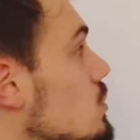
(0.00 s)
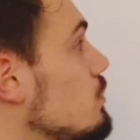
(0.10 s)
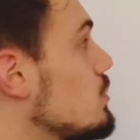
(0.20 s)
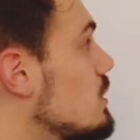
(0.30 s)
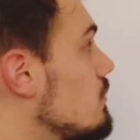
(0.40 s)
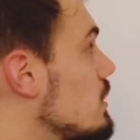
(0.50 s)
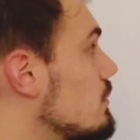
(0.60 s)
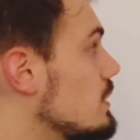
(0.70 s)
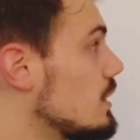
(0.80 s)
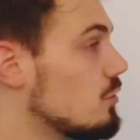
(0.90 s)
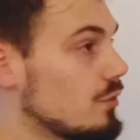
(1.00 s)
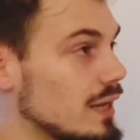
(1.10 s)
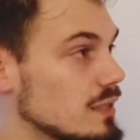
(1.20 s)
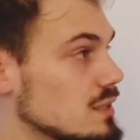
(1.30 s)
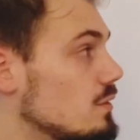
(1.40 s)
put the verb in the
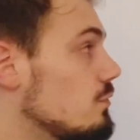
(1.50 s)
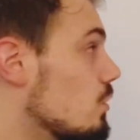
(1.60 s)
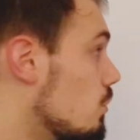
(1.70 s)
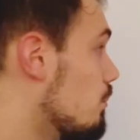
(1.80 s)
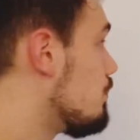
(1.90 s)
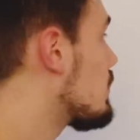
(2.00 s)
correct form.